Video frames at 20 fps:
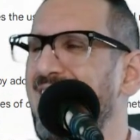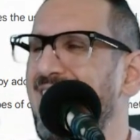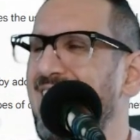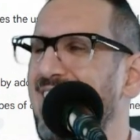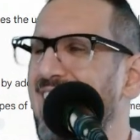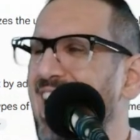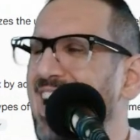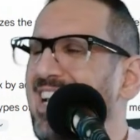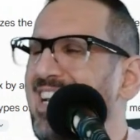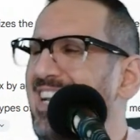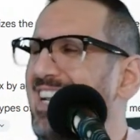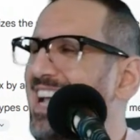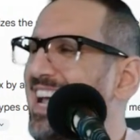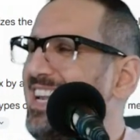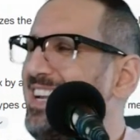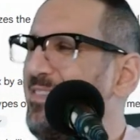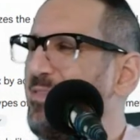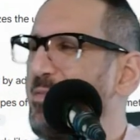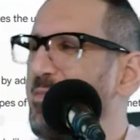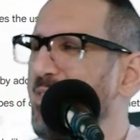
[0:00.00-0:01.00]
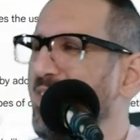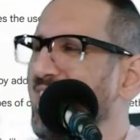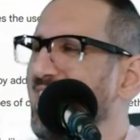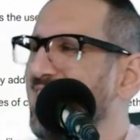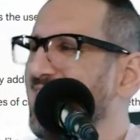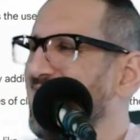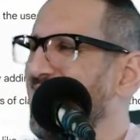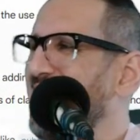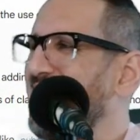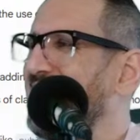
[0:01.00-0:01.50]
I didn't even mean
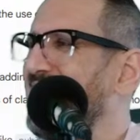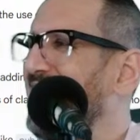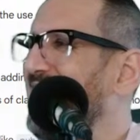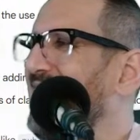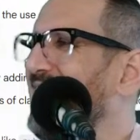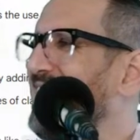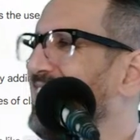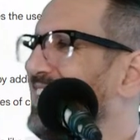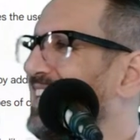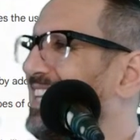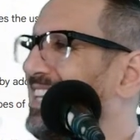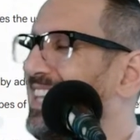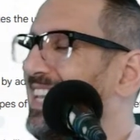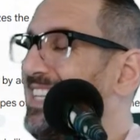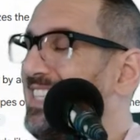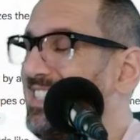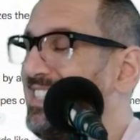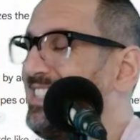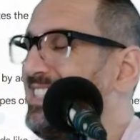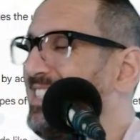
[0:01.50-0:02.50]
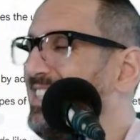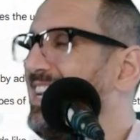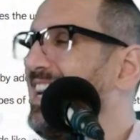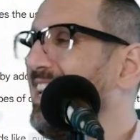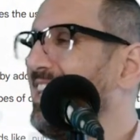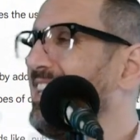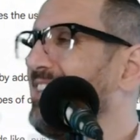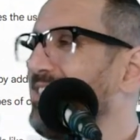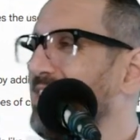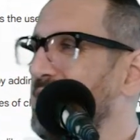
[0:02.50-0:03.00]
it
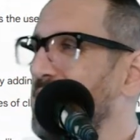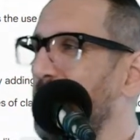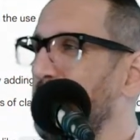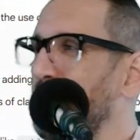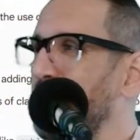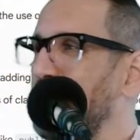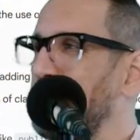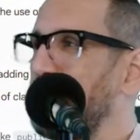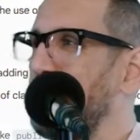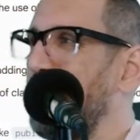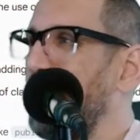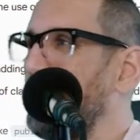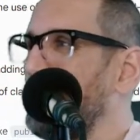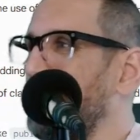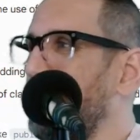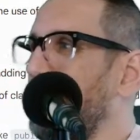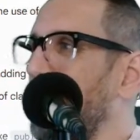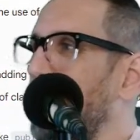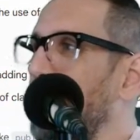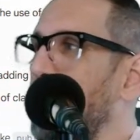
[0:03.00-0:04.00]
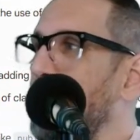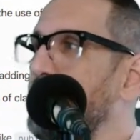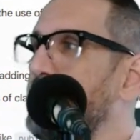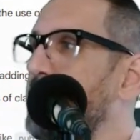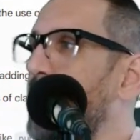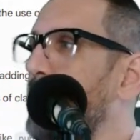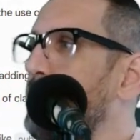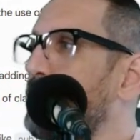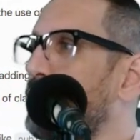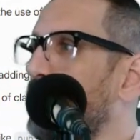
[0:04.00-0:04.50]
yeah, that was a terrible explanation. Okay, in
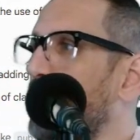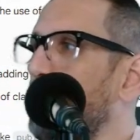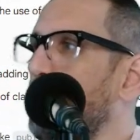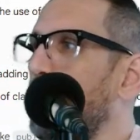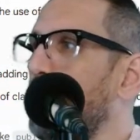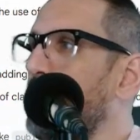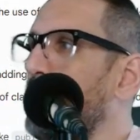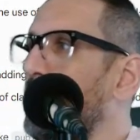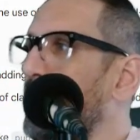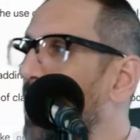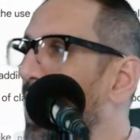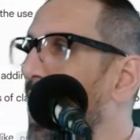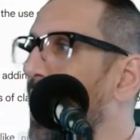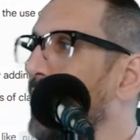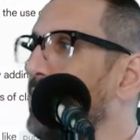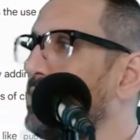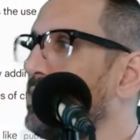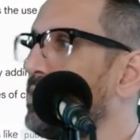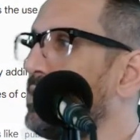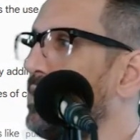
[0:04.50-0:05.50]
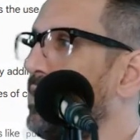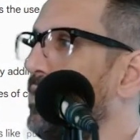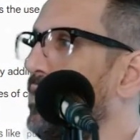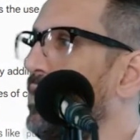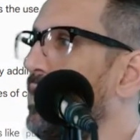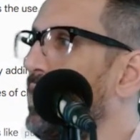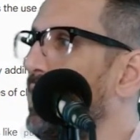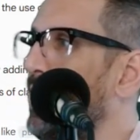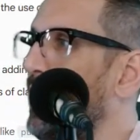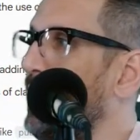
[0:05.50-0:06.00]
TypeScript, a class
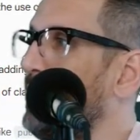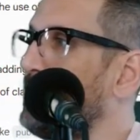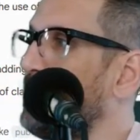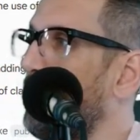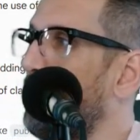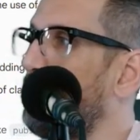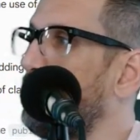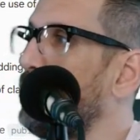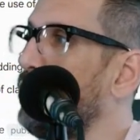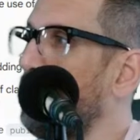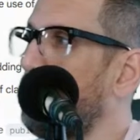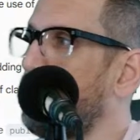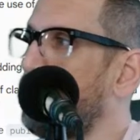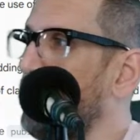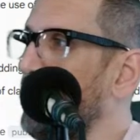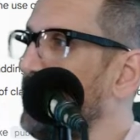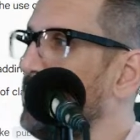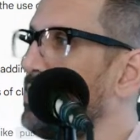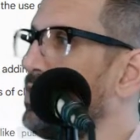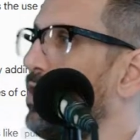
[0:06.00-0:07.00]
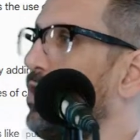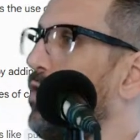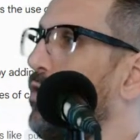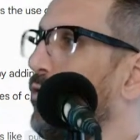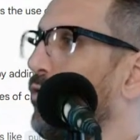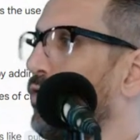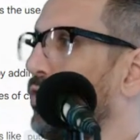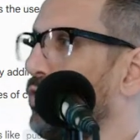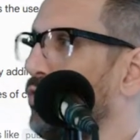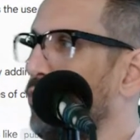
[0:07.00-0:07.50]
is a blueprint
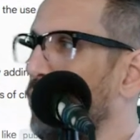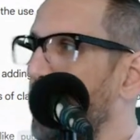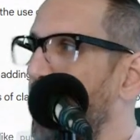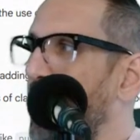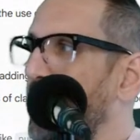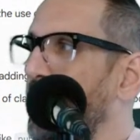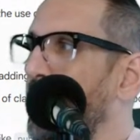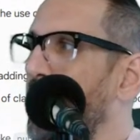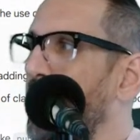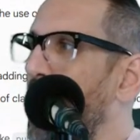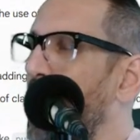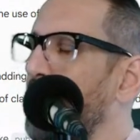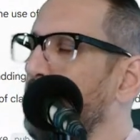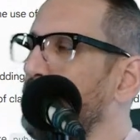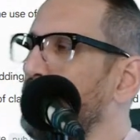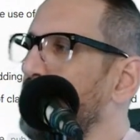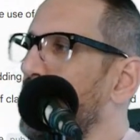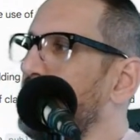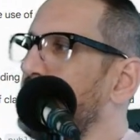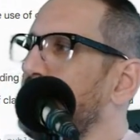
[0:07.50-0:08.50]
for creating objects